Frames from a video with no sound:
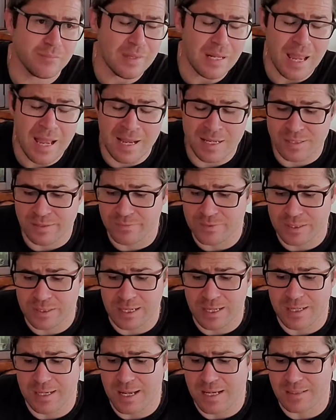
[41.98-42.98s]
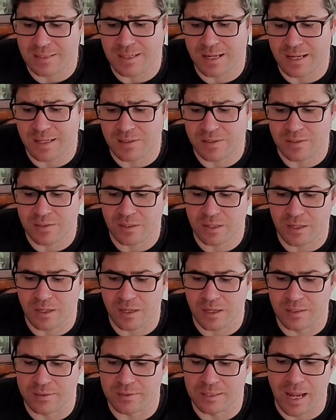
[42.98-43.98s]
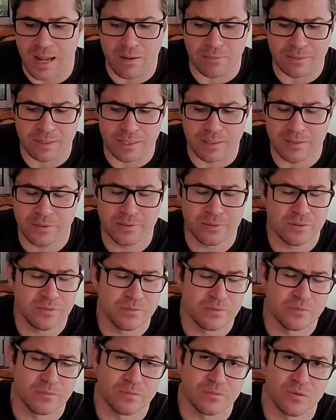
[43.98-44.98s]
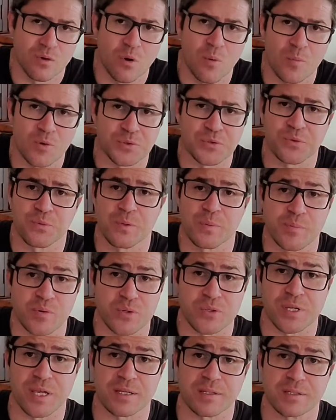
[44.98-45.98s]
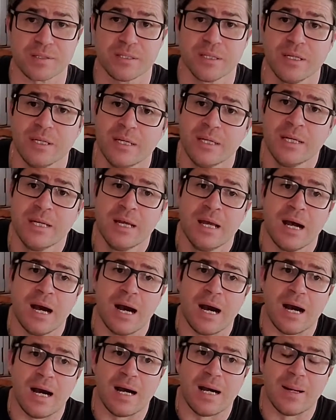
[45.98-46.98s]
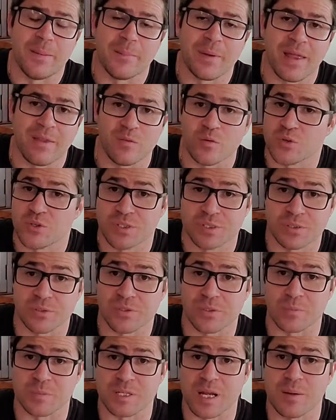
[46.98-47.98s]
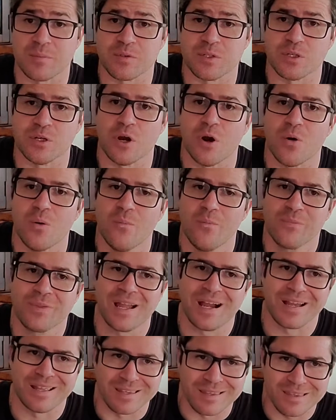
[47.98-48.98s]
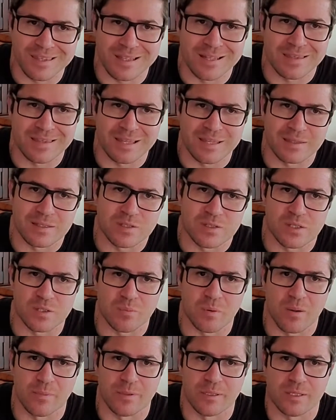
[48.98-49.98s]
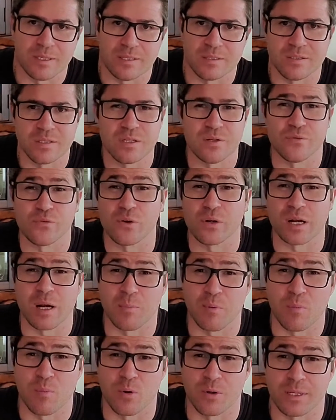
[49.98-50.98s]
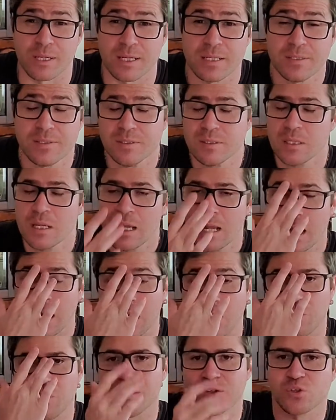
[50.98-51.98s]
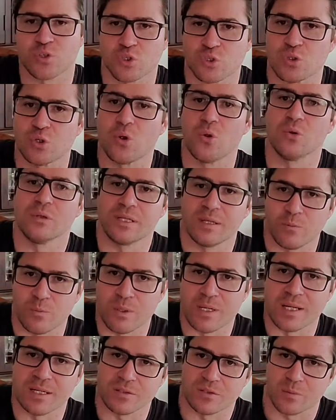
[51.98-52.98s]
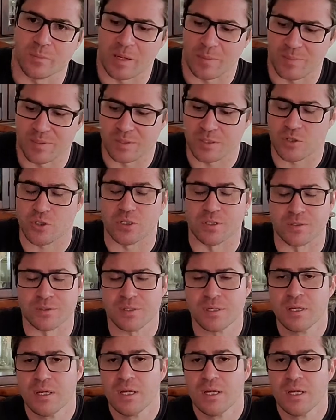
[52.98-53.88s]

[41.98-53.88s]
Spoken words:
As of today, Nasdaq's down like almost 3%, and there's still some time to go. I think that this is probably going to continue for a couple more days, and I'm going to slowly re-enter my positions.